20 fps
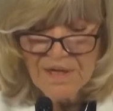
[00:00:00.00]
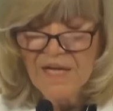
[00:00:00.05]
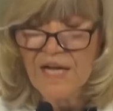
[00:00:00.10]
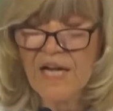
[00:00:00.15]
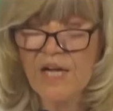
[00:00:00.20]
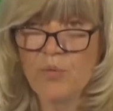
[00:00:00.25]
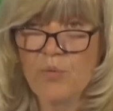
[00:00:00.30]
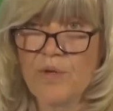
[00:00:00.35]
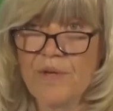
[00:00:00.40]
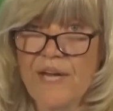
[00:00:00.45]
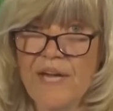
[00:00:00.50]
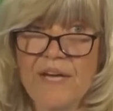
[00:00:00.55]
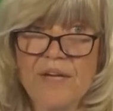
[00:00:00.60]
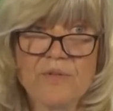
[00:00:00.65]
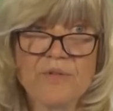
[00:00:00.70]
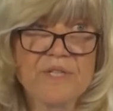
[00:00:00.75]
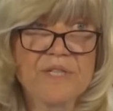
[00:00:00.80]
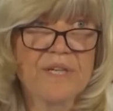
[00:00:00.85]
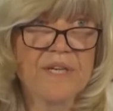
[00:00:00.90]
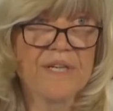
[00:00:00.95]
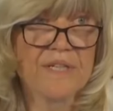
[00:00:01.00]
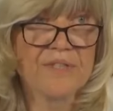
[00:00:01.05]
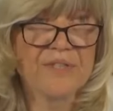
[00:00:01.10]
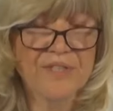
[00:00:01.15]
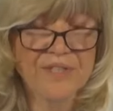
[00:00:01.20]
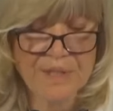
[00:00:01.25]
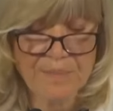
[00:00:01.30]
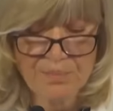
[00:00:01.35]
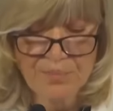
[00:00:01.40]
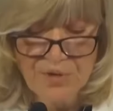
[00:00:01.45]
I will now turn
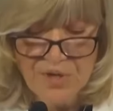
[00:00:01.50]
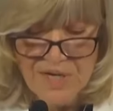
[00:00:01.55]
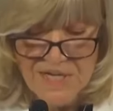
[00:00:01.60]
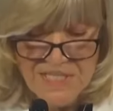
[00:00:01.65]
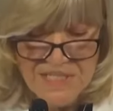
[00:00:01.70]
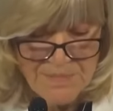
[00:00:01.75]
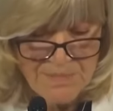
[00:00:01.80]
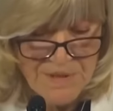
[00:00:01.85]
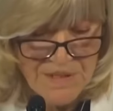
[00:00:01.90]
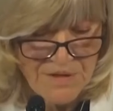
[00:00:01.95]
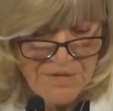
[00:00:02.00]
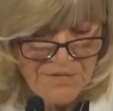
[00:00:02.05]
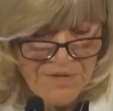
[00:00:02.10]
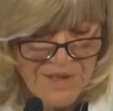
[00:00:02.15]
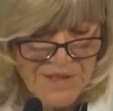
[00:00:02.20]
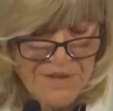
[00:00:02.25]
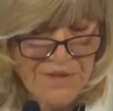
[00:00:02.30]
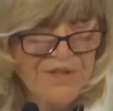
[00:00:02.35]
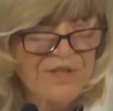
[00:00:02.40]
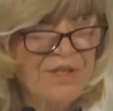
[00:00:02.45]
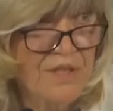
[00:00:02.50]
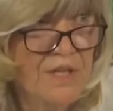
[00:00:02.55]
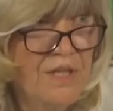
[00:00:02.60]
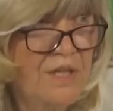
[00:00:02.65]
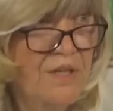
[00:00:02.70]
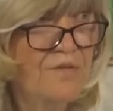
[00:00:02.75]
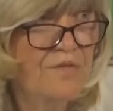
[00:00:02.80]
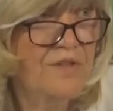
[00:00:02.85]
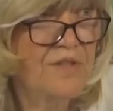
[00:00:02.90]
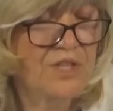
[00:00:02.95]
to the prize money fund
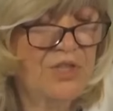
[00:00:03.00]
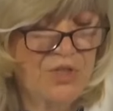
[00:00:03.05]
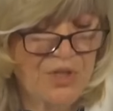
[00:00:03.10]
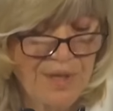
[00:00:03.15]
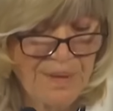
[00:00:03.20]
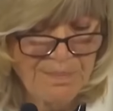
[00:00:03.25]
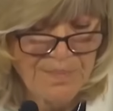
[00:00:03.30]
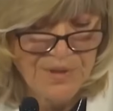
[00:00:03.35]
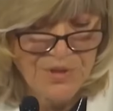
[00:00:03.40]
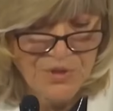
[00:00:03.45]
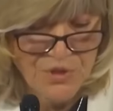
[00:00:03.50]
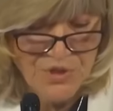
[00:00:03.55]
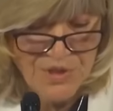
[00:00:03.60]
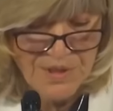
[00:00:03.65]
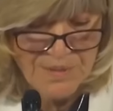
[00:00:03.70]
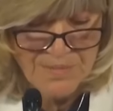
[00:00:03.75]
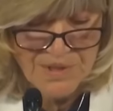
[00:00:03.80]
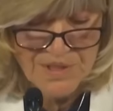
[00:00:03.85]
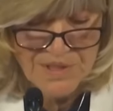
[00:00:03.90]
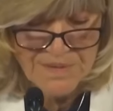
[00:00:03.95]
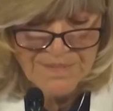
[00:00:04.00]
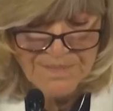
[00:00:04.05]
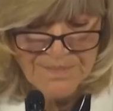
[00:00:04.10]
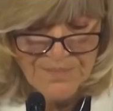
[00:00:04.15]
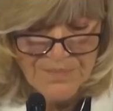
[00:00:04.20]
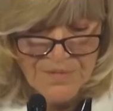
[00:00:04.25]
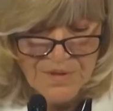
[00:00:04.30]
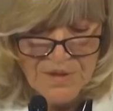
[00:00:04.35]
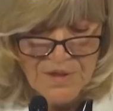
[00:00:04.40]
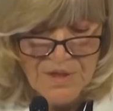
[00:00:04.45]
for the championships,
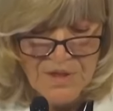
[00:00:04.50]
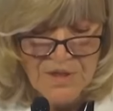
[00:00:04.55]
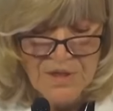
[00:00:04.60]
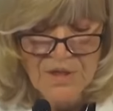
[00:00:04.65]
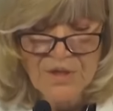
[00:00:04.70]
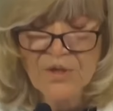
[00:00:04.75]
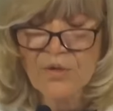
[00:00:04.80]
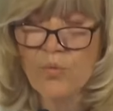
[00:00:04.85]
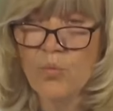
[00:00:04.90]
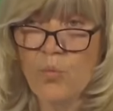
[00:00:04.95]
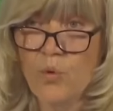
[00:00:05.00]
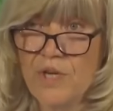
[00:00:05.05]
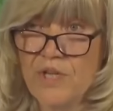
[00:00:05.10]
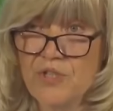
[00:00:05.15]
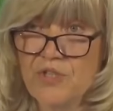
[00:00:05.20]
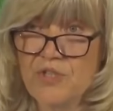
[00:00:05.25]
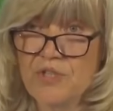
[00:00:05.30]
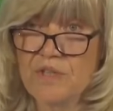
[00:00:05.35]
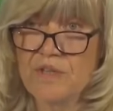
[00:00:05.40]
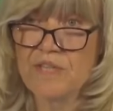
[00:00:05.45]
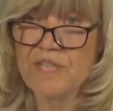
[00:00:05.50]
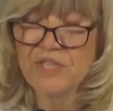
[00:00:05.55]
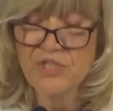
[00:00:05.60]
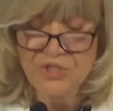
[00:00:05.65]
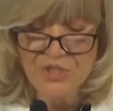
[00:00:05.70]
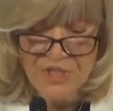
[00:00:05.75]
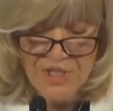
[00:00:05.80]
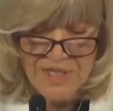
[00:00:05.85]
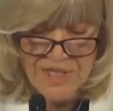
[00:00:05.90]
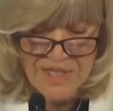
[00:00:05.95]
which
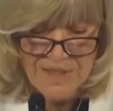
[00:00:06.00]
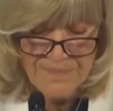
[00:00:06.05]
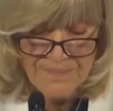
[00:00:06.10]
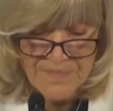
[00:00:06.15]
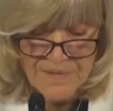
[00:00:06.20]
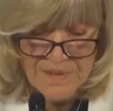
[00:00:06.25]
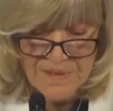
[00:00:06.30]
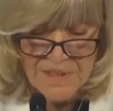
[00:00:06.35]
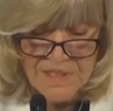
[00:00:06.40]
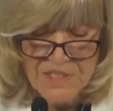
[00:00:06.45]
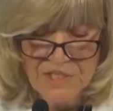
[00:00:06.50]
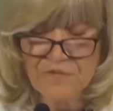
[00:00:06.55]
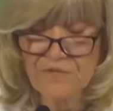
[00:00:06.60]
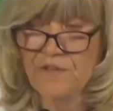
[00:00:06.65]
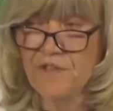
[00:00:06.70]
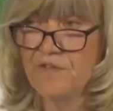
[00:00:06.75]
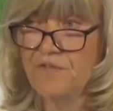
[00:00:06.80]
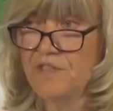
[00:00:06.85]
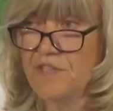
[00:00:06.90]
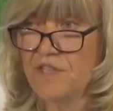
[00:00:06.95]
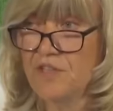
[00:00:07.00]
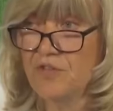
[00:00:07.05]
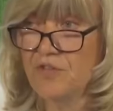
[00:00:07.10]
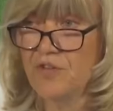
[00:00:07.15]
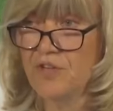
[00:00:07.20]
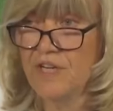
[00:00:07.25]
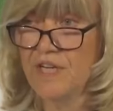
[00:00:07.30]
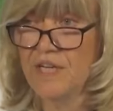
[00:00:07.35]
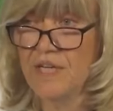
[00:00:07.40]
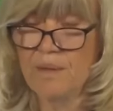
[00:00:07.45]
this year is
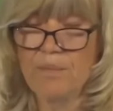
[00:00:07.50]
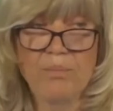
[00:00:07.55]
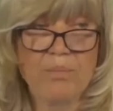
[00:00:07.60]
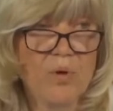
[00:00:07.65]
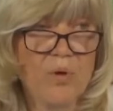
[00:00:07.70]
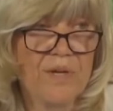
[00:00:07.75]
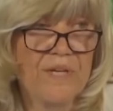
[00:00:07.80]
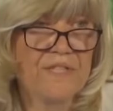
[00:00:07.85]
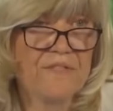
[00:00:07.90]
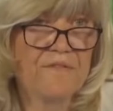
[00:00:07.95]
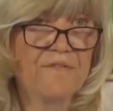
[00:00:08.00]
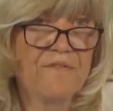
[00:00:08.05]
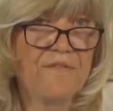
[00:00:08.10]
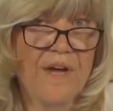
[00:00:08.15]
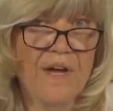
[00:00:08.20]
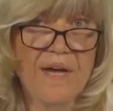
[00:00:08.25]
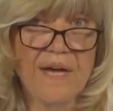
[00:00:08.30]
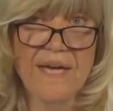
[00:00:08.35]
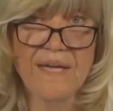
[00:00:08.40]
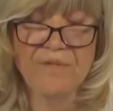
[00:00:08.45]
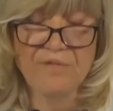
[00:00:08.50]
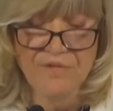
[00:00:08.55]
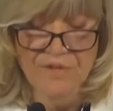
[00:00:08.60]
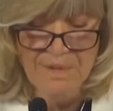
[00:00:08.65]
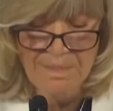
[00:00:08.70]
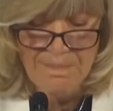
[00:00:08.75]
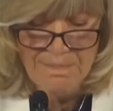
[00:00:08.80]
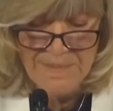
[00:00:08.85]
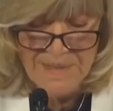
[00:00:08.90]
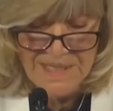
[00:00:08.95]
£53.5
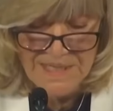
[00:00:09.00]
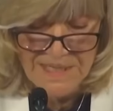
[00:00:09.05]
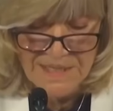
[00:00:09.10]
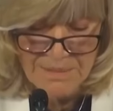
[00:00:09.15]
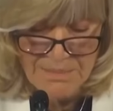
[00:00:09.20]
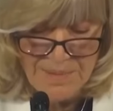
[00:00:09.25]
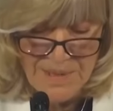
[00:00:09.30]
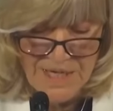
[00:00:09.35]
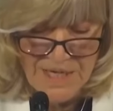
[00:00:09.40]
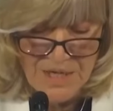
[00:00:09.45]
million.